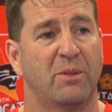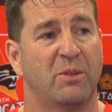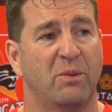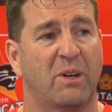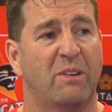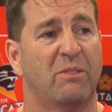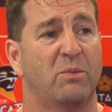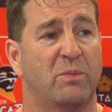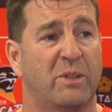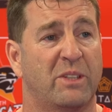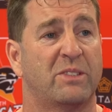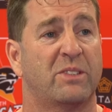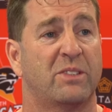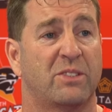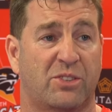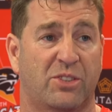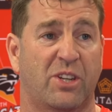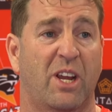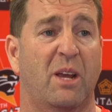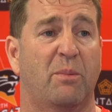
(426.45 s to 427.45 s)
Whoever wins
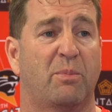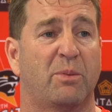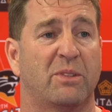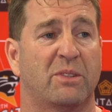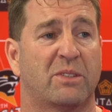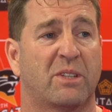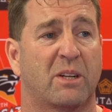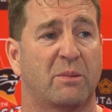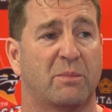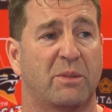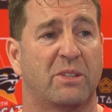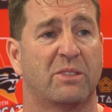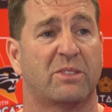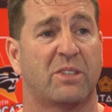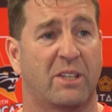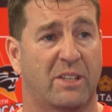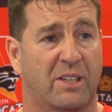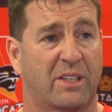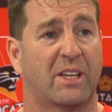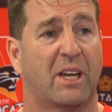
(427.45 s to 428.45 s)
this champion is going to be the
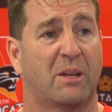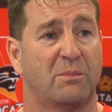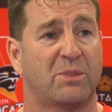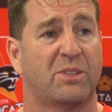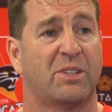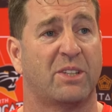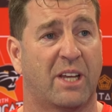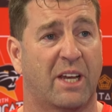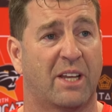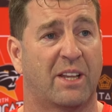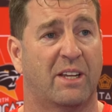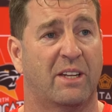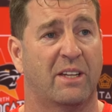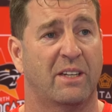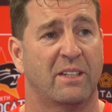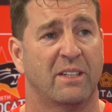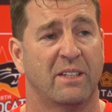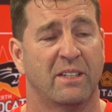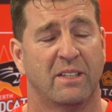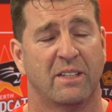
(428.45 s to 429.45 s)
team that comes together
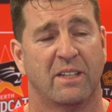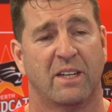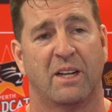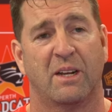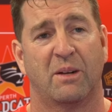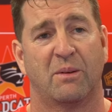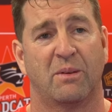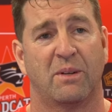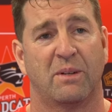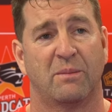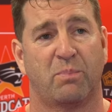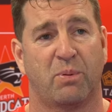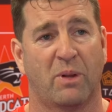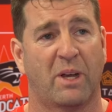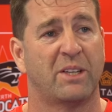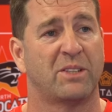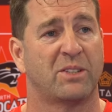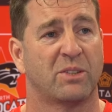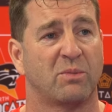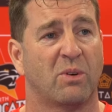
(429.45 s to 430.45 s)
and
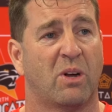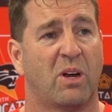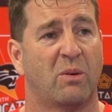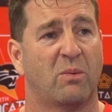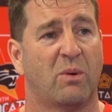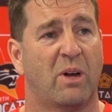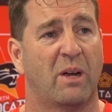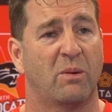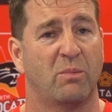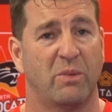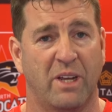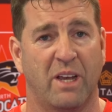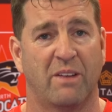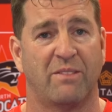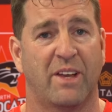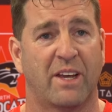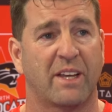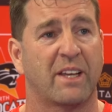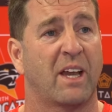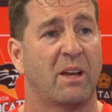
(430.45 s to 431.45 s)
plays the right way. We
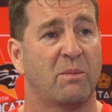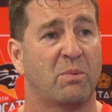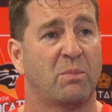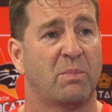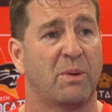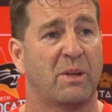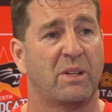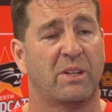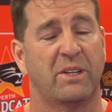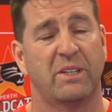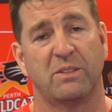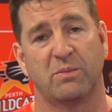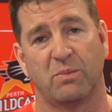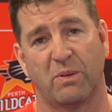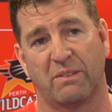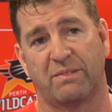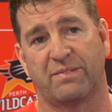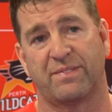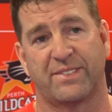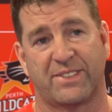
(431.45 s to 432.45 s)
have that capabilities.
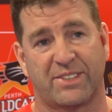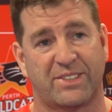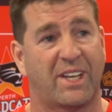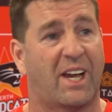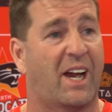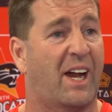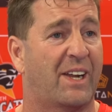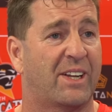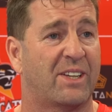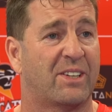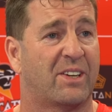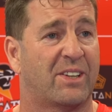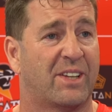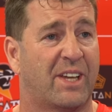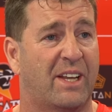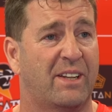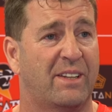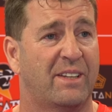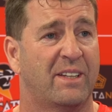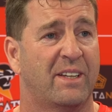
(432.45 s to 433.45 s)
We're starting on
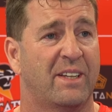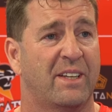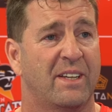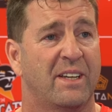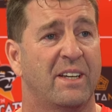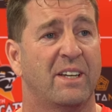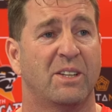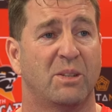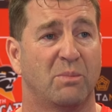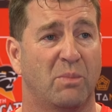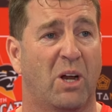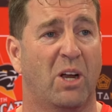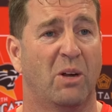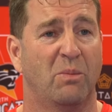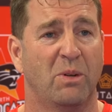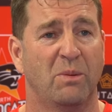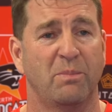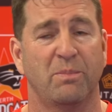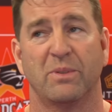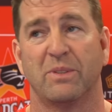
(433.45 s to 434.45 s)
that at the
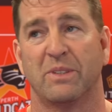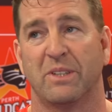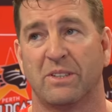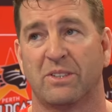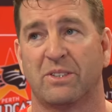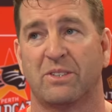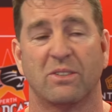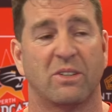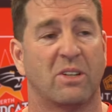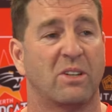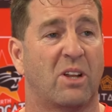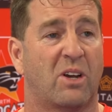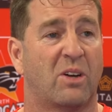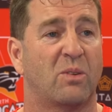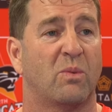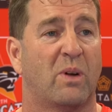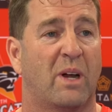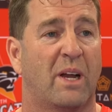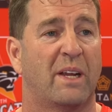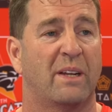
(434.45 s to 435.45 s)
moment, but there's still a
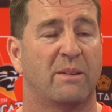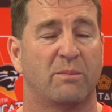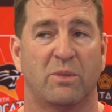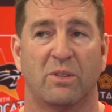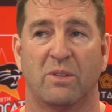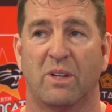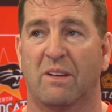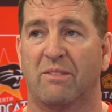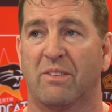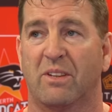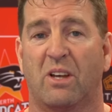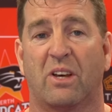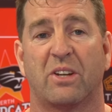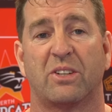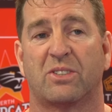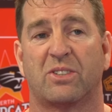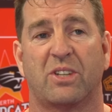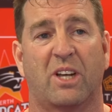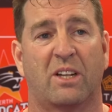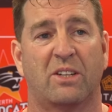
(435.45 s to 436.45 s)
long way, and we'll have a lot
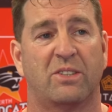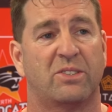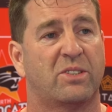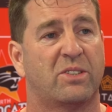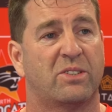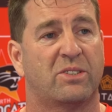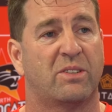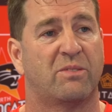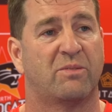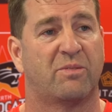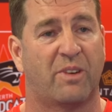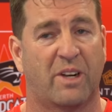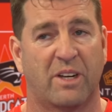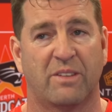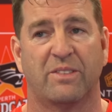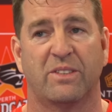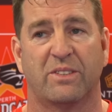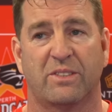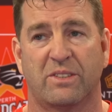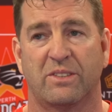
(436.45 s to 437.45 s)
of challenges in front
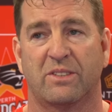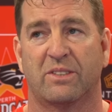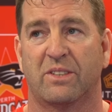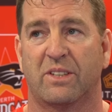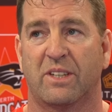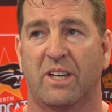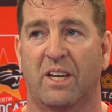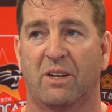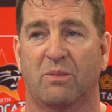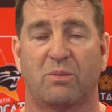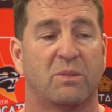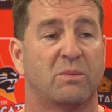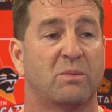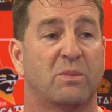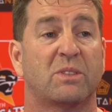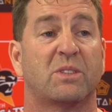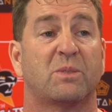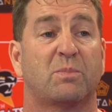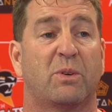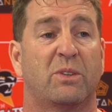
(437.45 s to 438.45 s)
of us and see how we
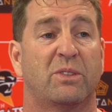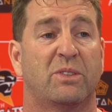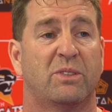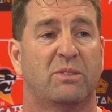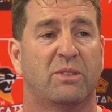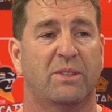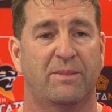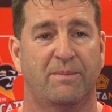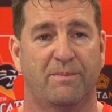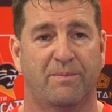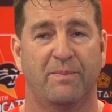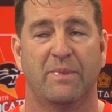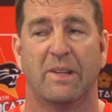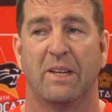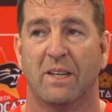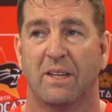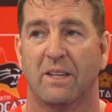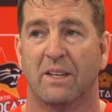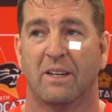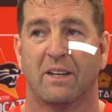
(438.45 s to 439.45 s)
respond to it. And
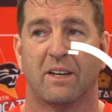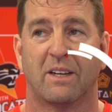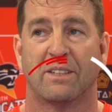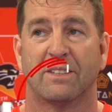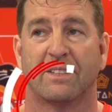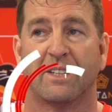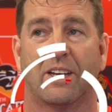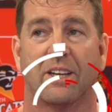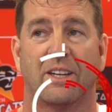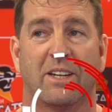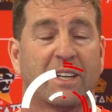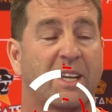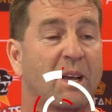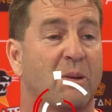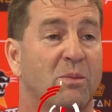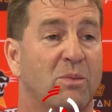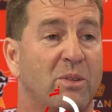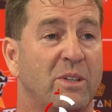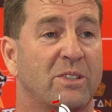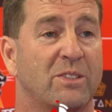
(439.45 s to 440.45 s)
I can tell you in a
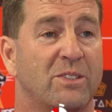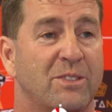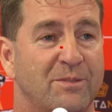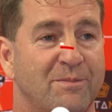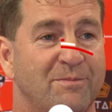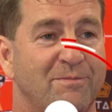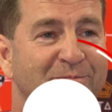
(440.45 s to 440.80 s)
couple of weeks.